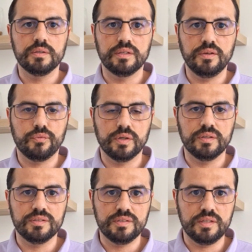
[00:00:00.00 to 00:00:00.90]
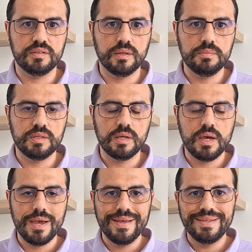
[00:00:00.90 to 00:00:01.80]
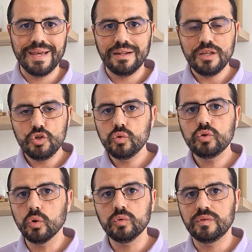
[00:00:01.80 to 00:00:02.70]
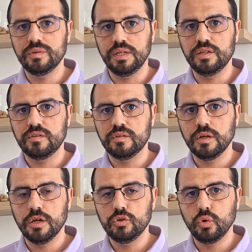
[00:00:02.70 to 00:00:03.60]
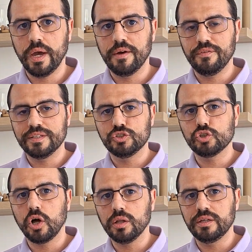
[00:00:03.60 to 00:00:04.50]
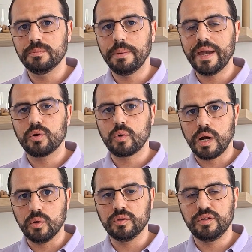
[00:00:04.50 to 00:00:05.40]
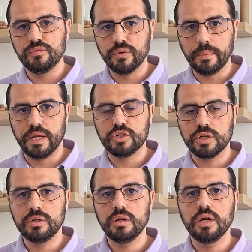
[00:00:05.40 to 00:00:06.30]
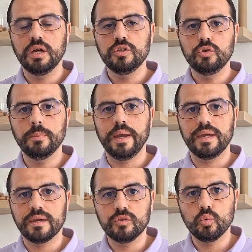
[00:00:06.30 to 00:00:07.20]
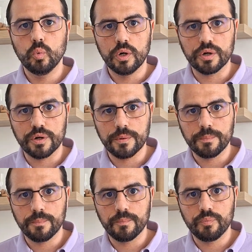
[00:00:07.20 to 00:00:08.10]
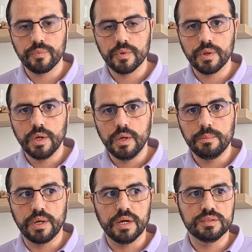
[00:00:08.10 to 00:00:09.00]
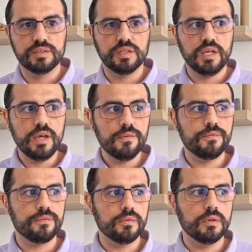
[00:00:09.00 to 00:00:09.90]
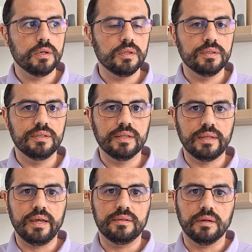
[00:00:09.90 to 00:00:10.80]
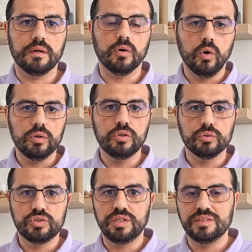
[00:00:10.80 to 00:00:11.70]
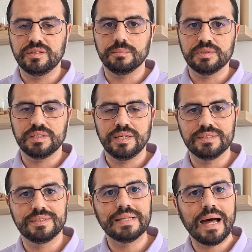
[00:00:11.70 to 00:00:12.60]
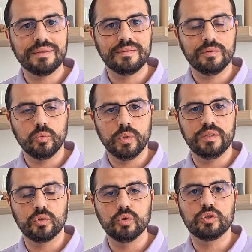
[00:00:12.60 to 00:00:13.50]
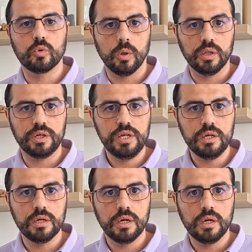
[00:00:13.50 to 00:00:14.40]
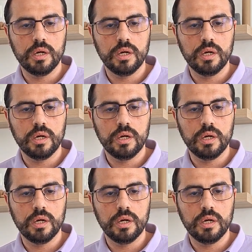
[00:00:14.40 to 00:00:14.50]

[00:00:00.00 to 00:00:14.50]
the different systems, then you don't need to have a solid background information to make it work. Because if the data on those systems is not with good quality,